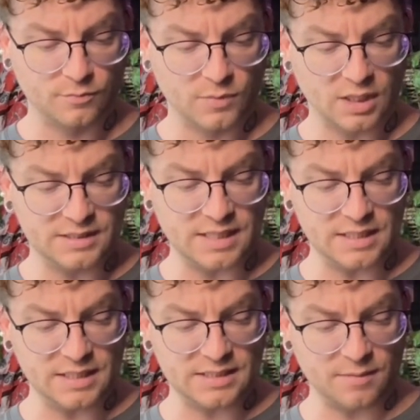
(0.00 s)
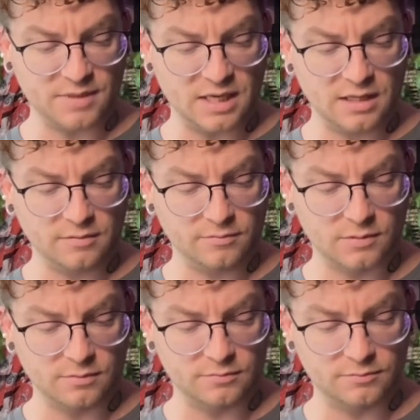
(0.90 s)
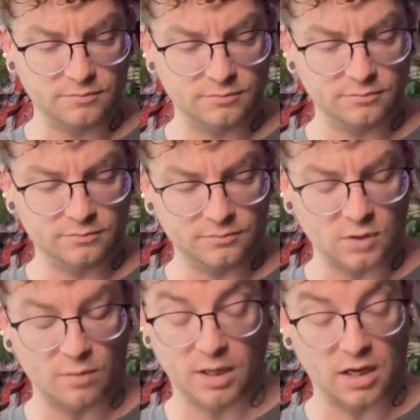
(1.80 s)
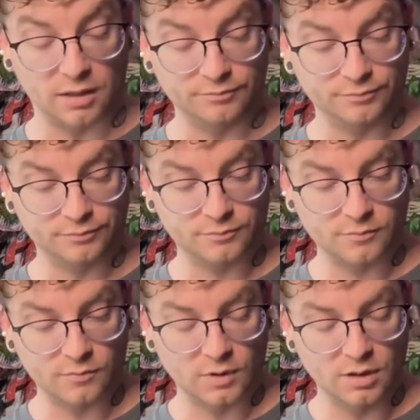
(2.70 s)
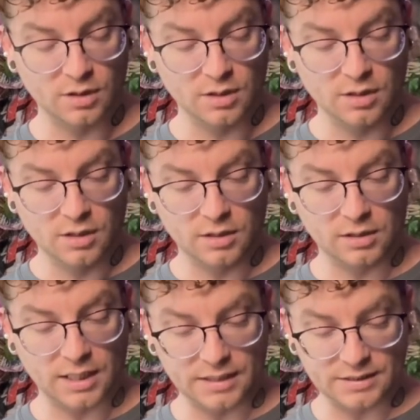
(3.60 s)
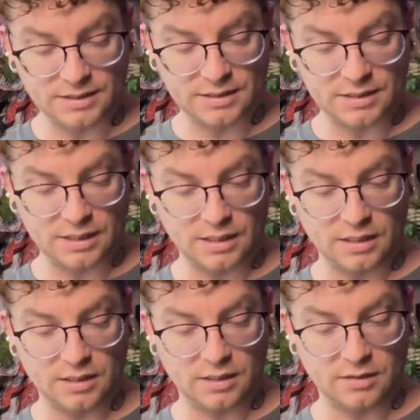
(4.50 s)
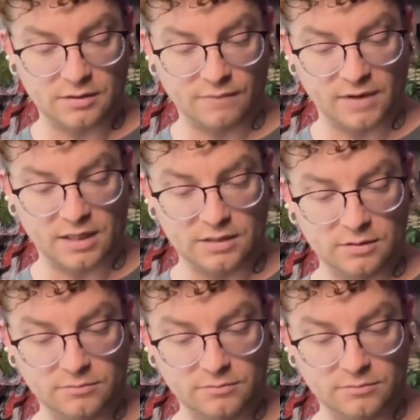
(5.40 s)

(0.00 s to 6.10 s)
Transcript: Cindy something? Oh my god. Let's see if I can